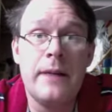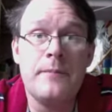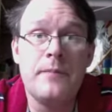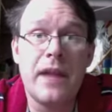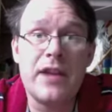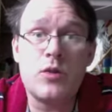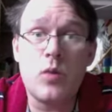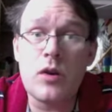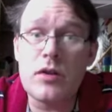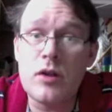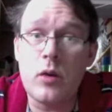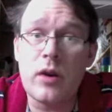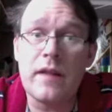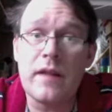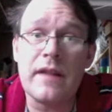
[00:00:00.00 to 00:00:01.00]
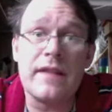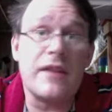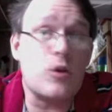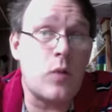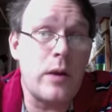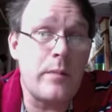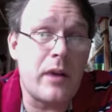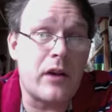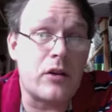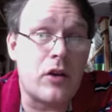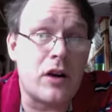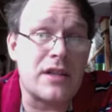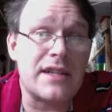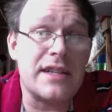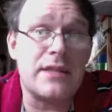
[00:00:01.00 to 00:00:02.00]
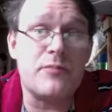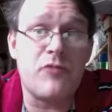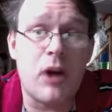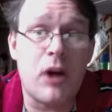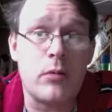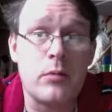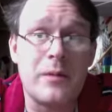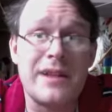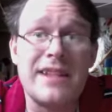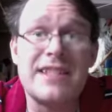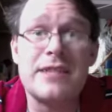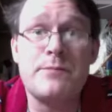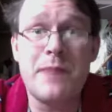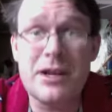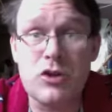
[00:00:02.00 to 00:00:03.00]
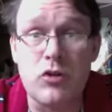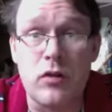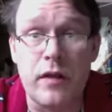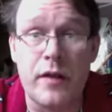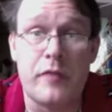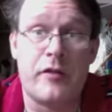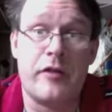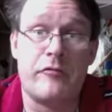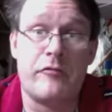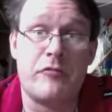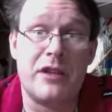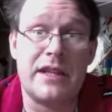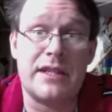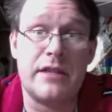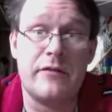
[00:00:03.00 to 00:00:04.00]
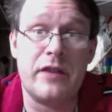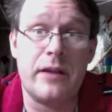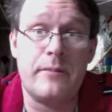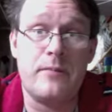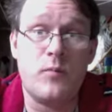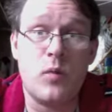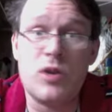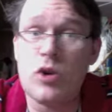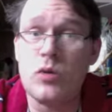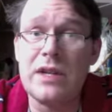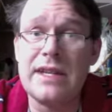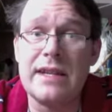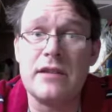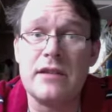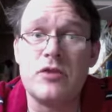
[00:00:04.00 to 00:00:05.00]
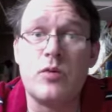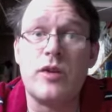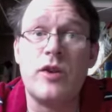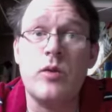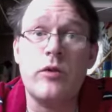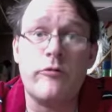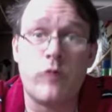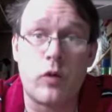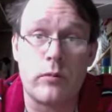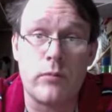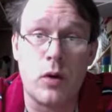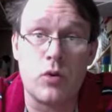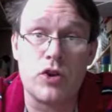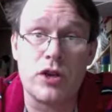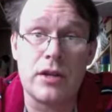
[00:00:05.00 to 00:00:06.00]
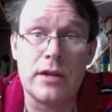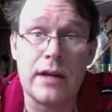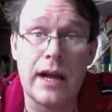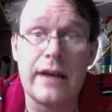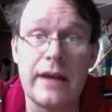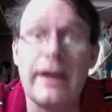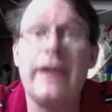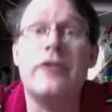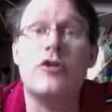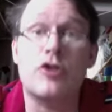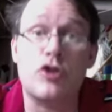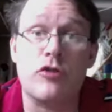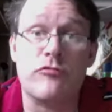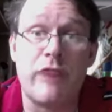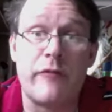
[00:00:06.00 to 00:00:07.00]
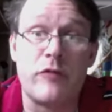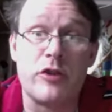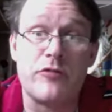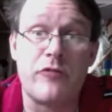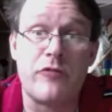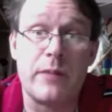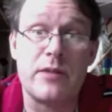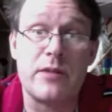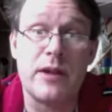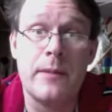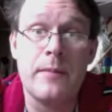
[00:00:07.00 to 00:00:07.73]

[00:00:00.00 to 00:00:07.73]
it's worth noting that the twin paradox is a problem in the special theory of relativity, which only deals with uniform motion and inertial reference frames.